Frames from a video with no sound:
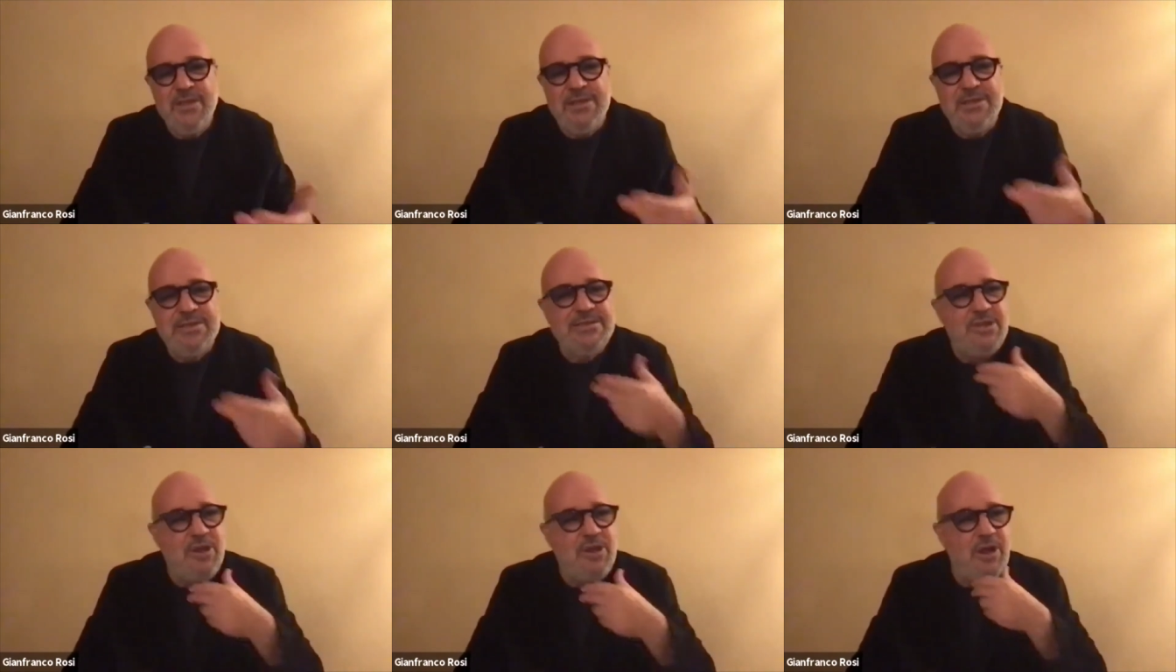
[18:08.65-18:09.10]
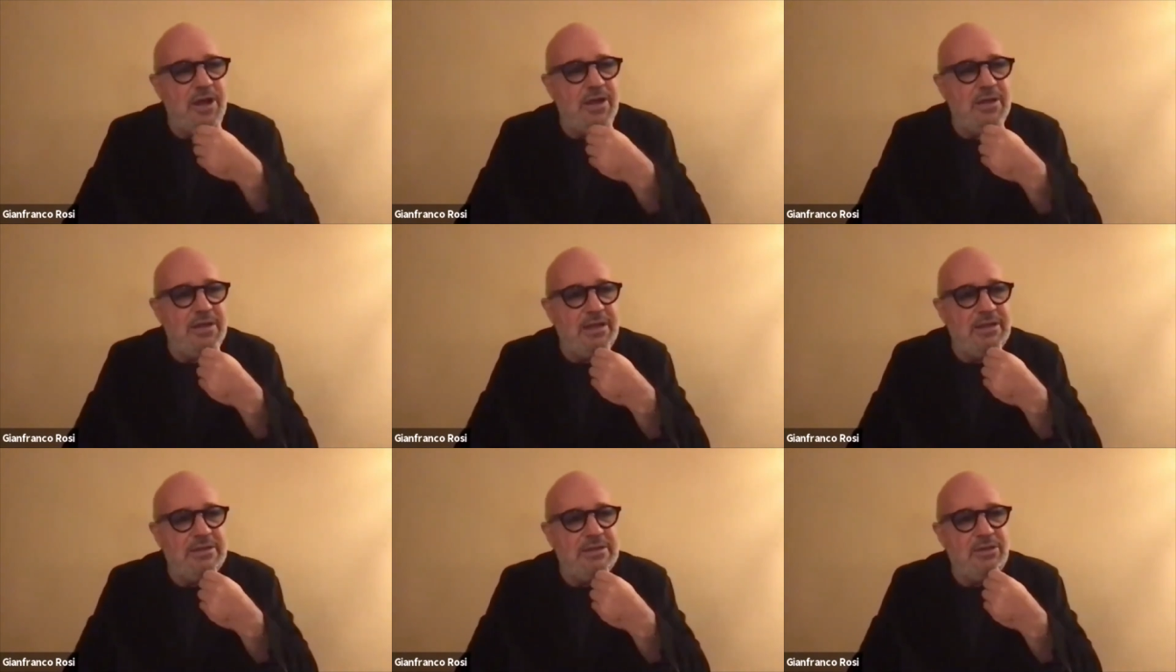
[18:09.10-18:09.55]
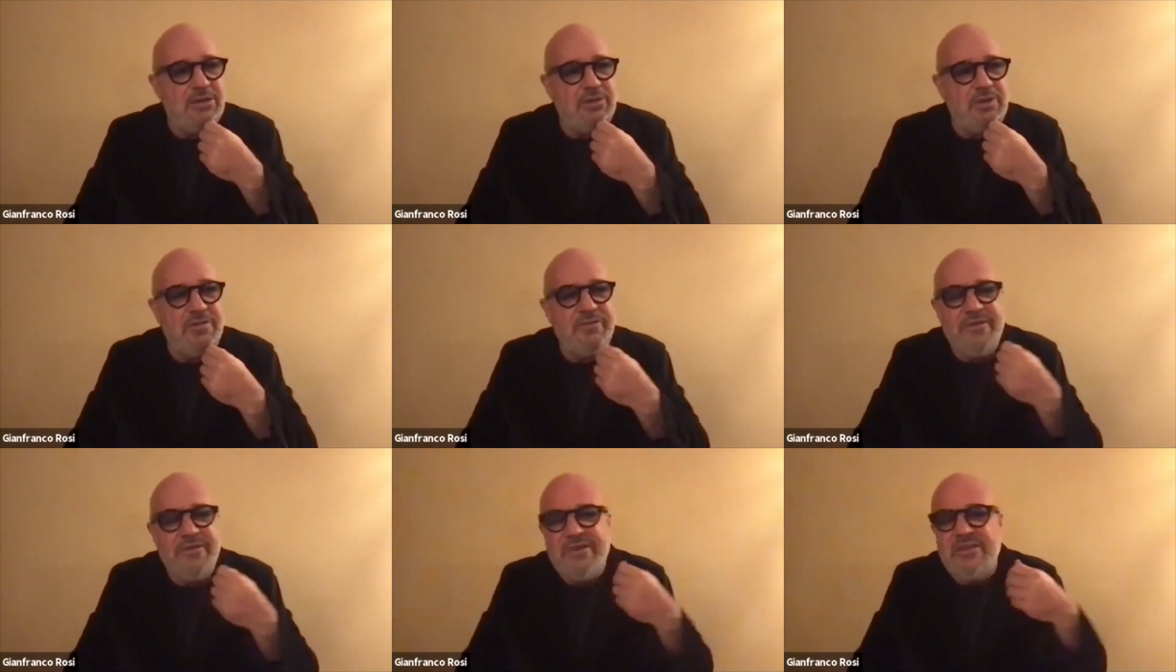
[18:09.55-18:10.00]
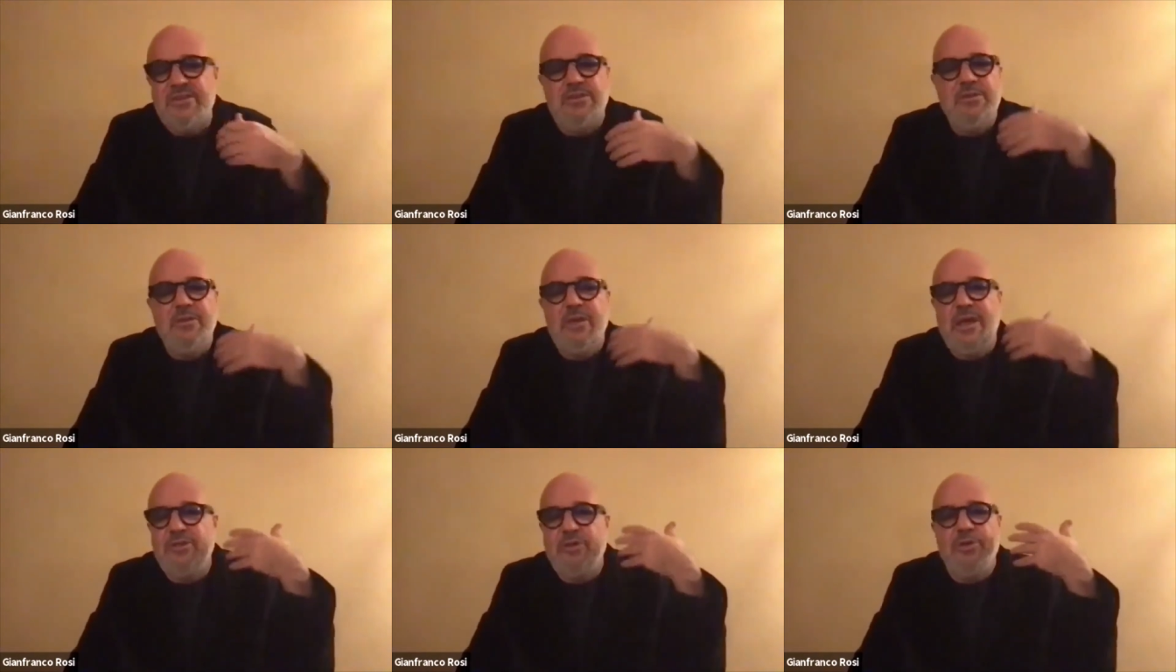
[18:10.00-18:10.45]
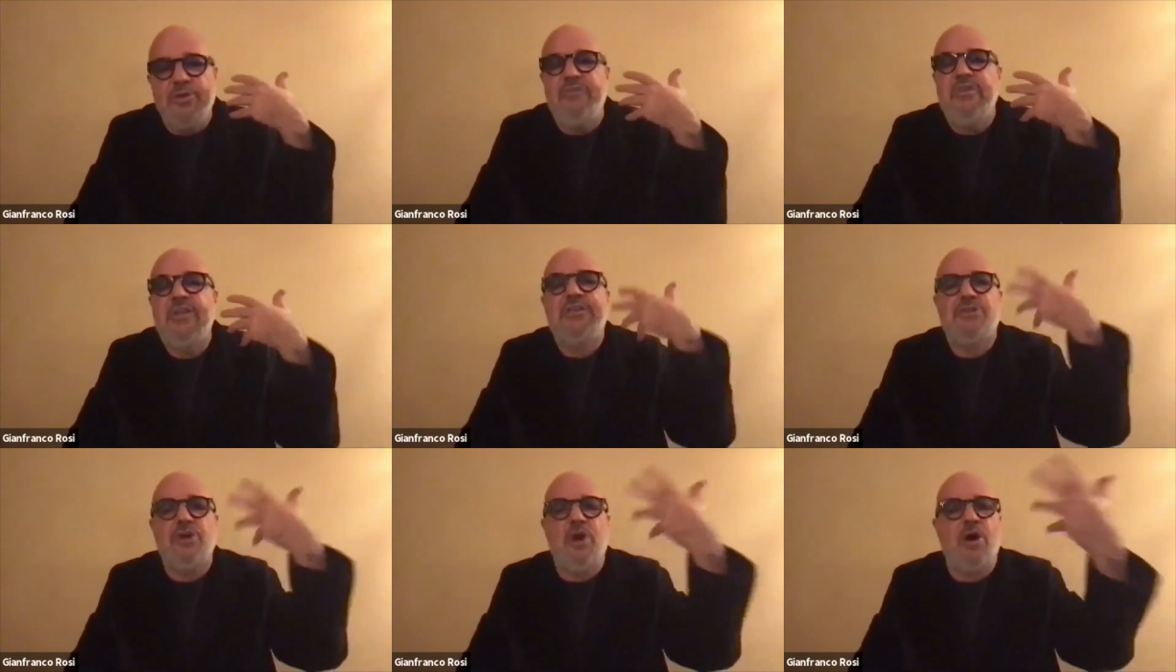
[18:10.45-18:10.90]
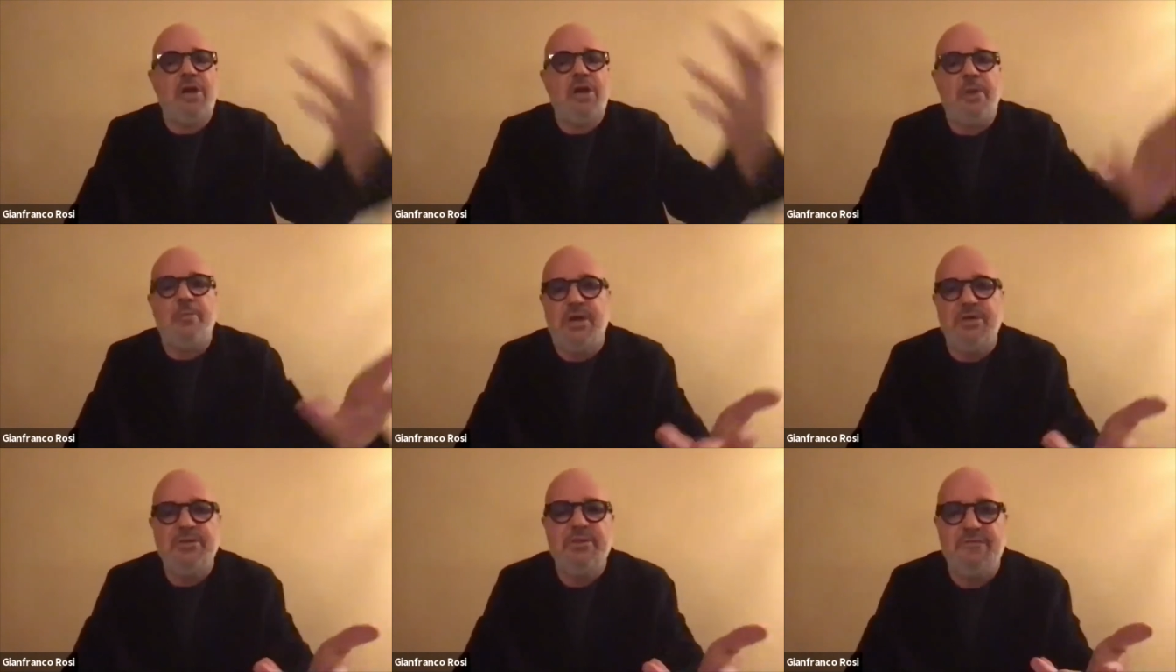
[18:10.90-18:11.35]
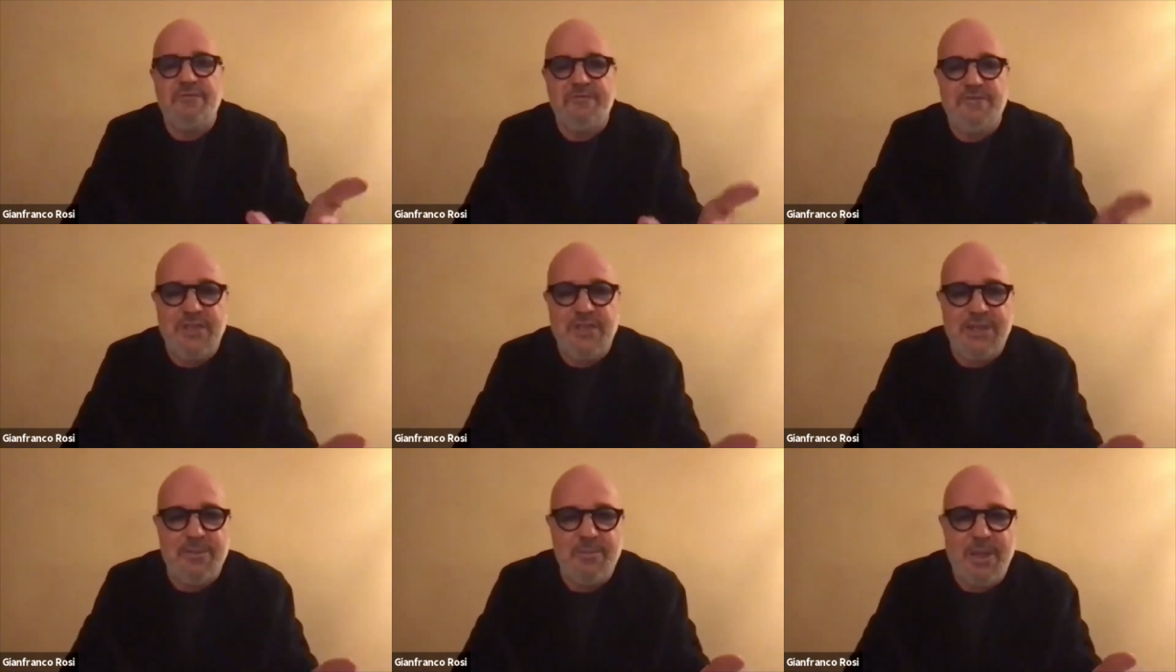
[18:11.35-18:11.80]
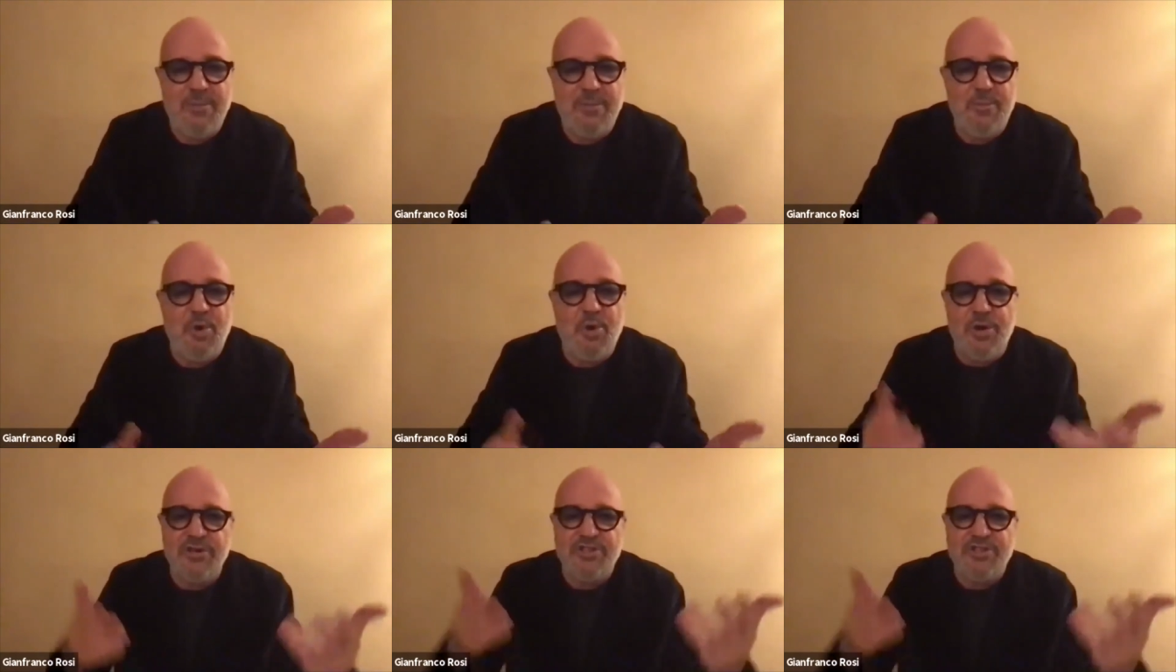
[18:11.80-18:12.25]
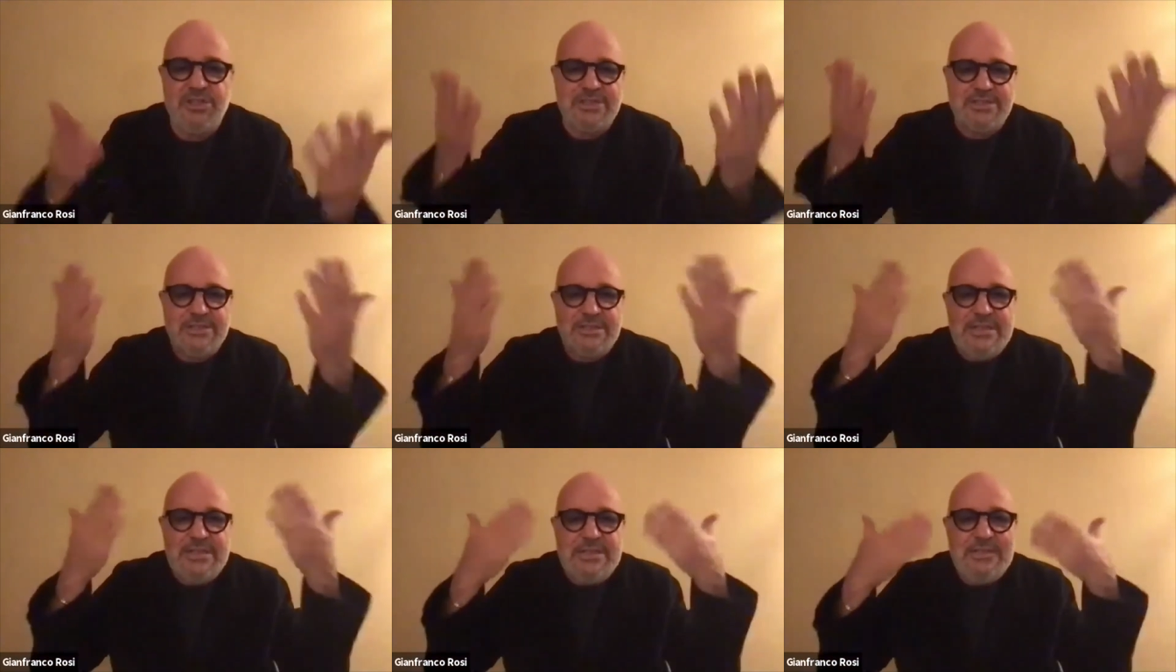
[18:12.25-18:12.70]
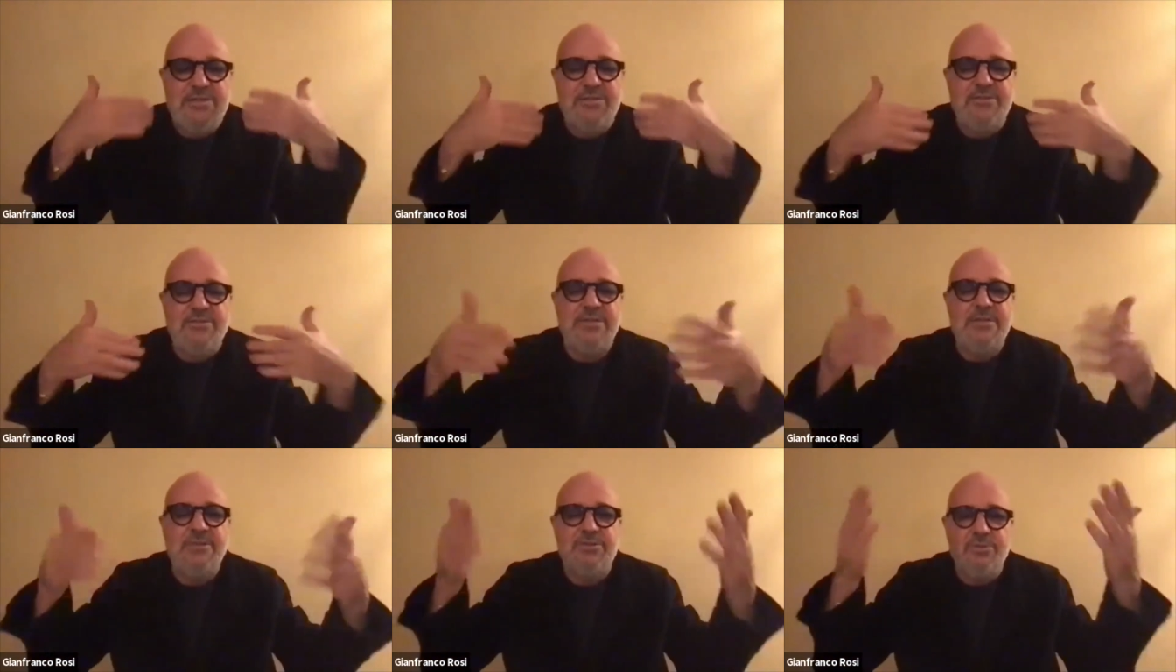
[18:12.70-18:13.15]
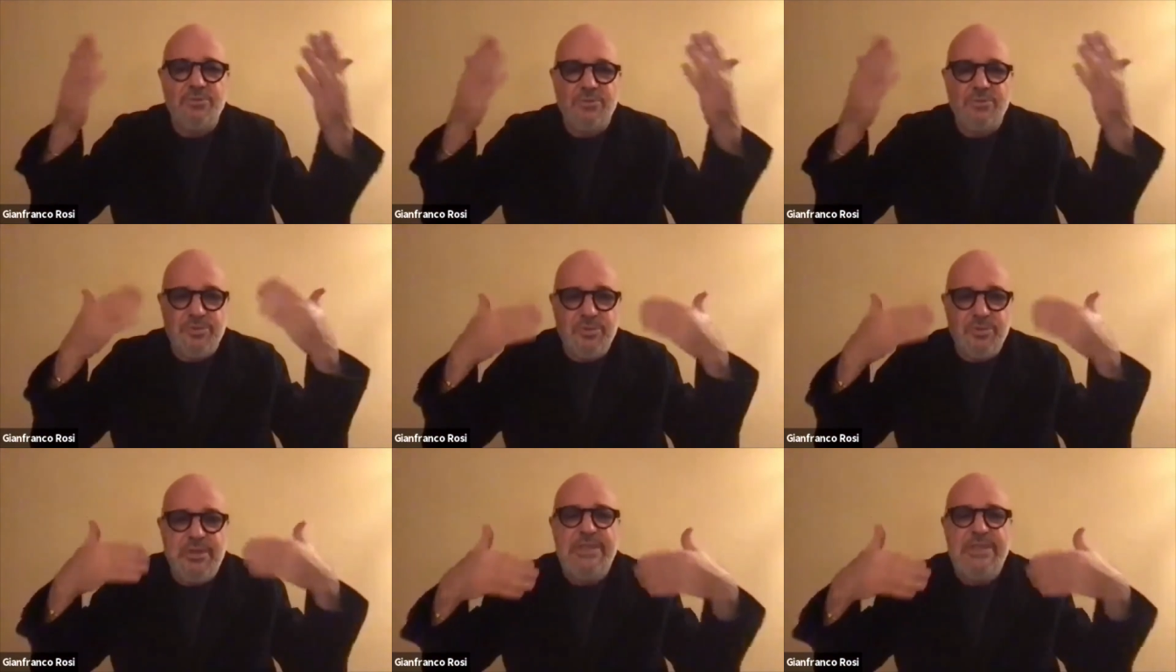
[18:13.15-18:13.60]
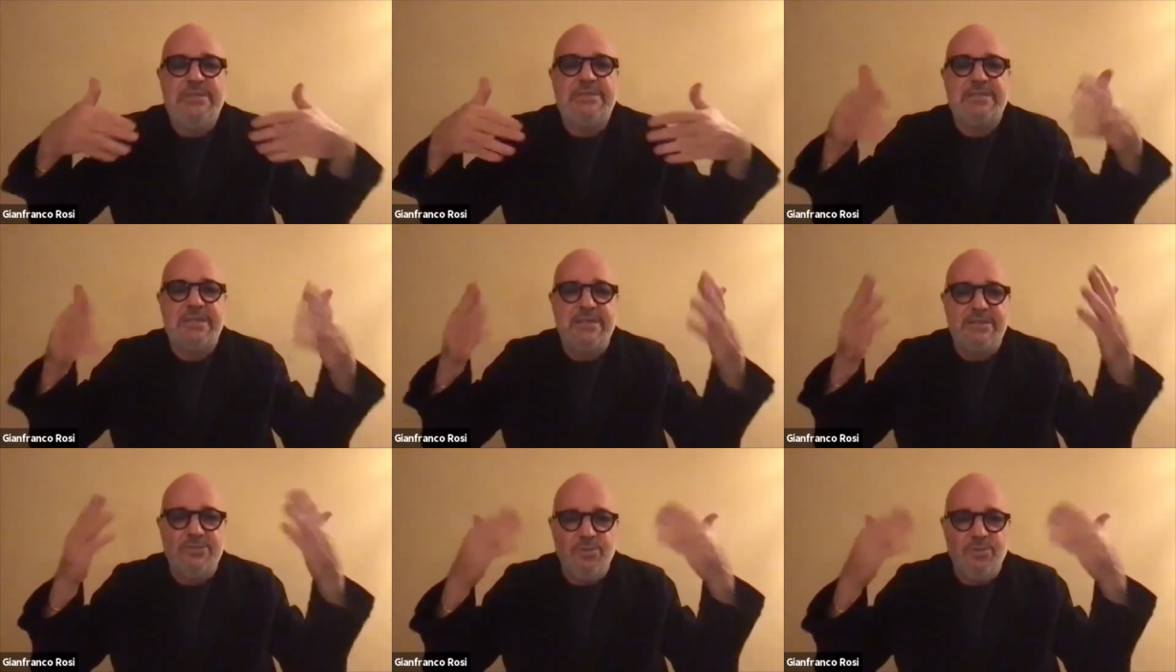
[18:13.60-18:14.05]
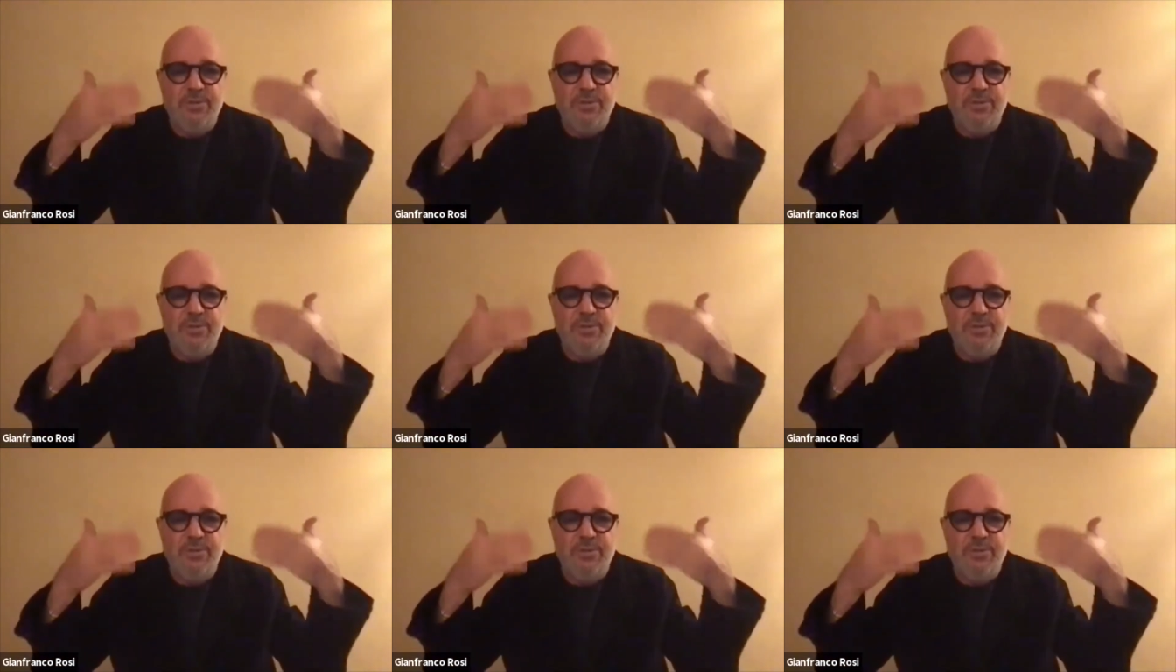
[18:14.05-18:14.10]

So I don't even talk about the film. I'm more just interested to listen.